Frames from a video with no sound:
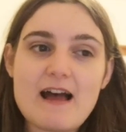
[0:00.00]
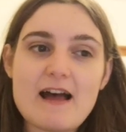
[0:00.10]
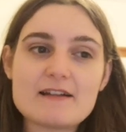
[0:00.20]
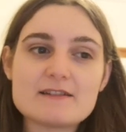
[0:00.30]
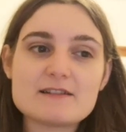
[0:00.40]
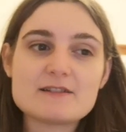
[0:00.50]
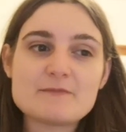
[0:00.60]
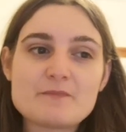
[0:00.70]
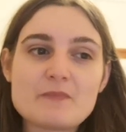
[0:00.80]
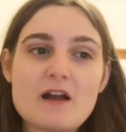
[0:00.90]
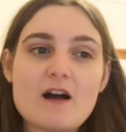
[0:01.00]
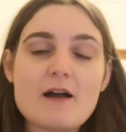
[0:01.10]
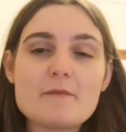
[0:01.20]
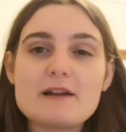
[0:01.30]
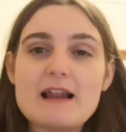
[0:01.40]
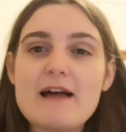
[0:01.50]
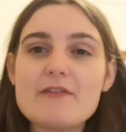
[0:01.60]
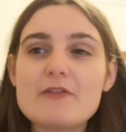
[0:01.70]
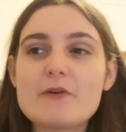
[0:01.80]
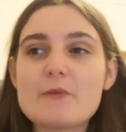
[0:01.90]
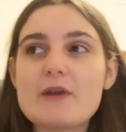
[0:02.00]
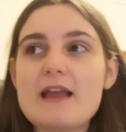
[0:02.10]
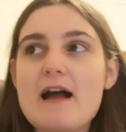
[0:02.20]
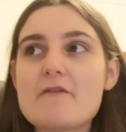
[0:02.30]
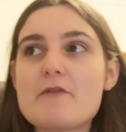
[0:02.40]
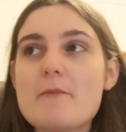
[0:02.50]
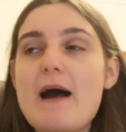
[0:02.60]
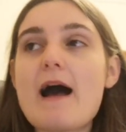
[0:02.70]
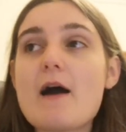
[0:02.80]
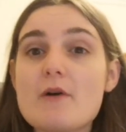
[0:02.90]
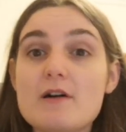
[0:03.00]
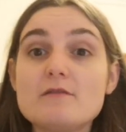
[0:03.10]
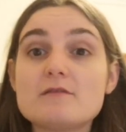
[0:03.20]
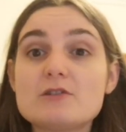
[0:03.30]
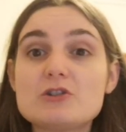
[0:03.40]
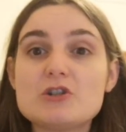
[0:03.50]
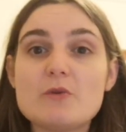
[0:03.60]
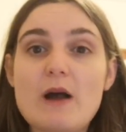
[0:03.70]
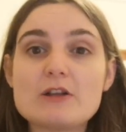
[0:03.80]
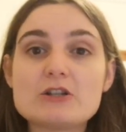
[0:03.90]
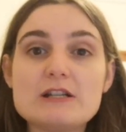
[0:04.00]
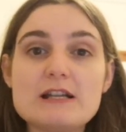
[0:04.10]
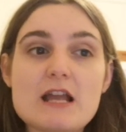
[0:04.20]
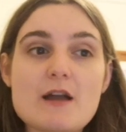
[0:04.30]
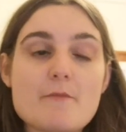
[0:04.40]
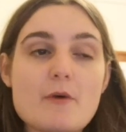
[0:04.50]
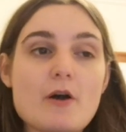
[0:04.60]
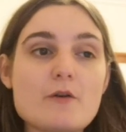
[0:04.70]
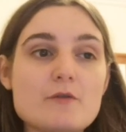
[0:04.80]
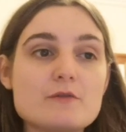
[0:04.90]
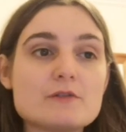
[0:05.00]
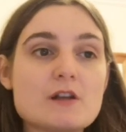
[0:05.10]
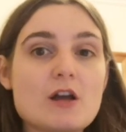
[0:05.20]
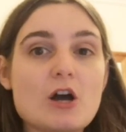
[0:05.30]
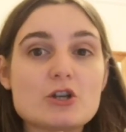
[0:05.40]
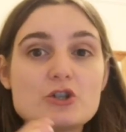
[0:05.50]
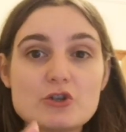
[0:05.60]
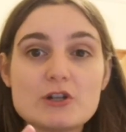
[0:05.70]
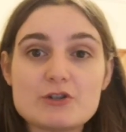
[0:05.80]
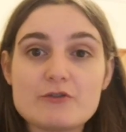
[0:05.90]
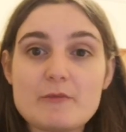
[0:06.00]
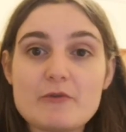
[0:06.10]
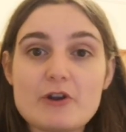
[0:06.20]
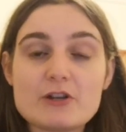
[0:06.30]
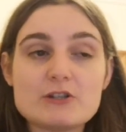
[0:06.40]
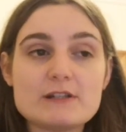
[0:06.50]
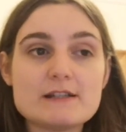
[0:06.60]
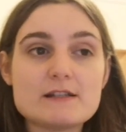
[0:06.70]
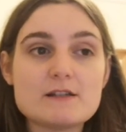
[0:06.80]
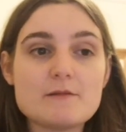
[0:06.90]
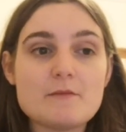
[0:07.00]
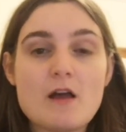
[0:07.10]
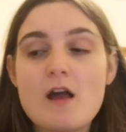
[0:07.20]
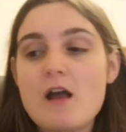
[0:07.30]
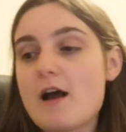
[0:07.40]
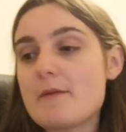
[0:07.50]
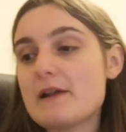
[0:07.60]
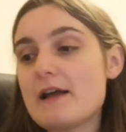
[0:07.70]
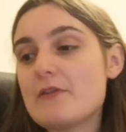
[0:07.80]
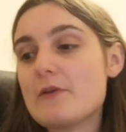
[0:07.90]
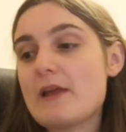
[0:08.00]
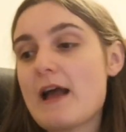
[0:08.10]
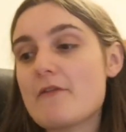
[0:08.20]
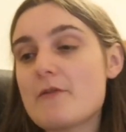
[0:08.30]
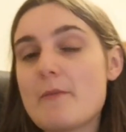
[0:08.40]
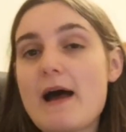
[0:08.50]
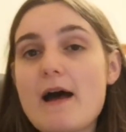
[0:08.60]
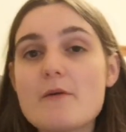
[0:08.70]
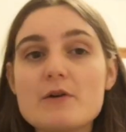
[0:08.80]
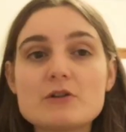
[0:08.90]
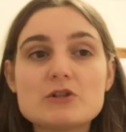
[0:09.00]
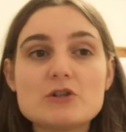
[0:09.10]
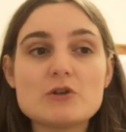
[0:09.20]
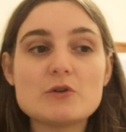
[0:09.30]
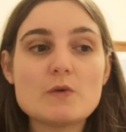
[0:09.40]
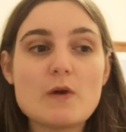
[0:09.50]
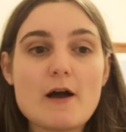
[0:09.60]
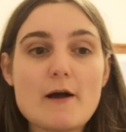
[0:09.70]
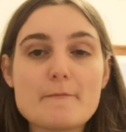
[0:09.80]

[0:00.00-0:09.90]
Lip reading: And I'm glad that we have the power to actually impose a stricter immigration system. I'm glad that we have the power to